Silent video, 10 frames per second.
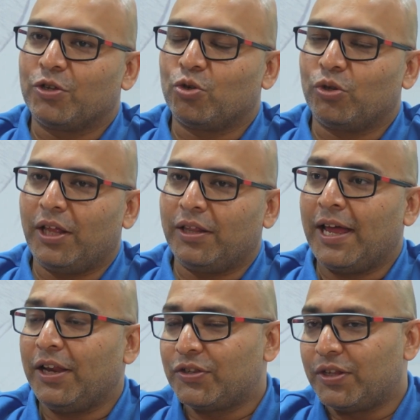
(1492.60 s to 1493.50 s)
So
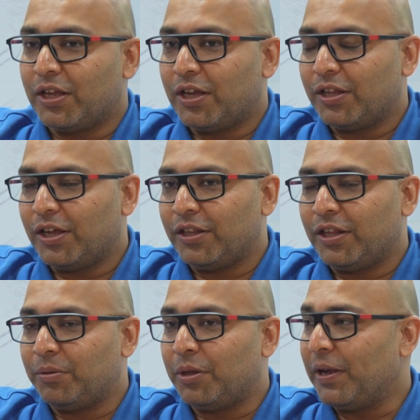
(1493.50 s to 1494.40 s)
that is
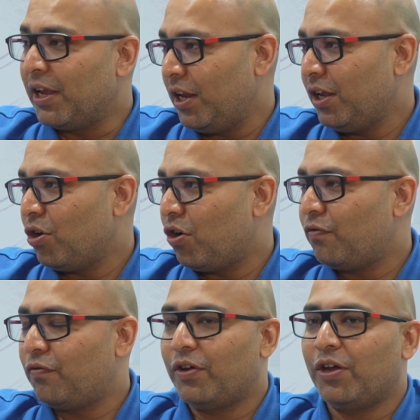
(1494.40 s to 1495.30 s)
the beginning
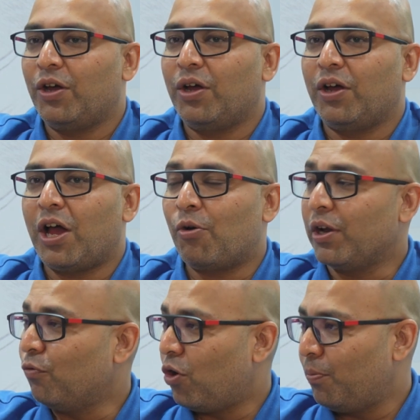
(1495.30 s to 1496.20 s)
of
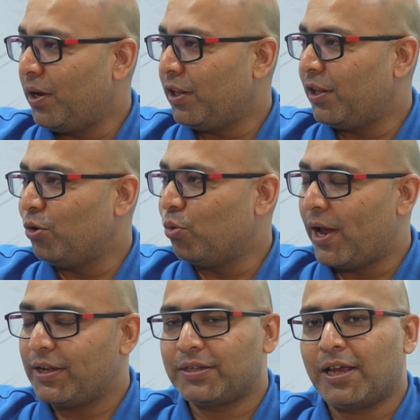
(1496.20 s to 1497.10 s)
our involvement in the
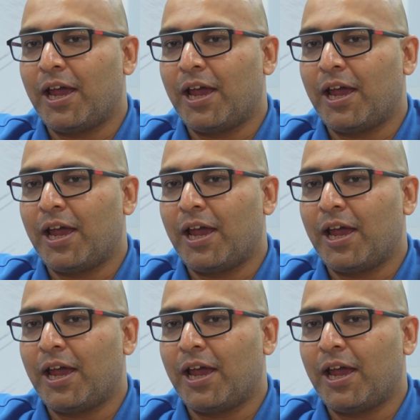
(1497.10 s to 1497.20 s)
US,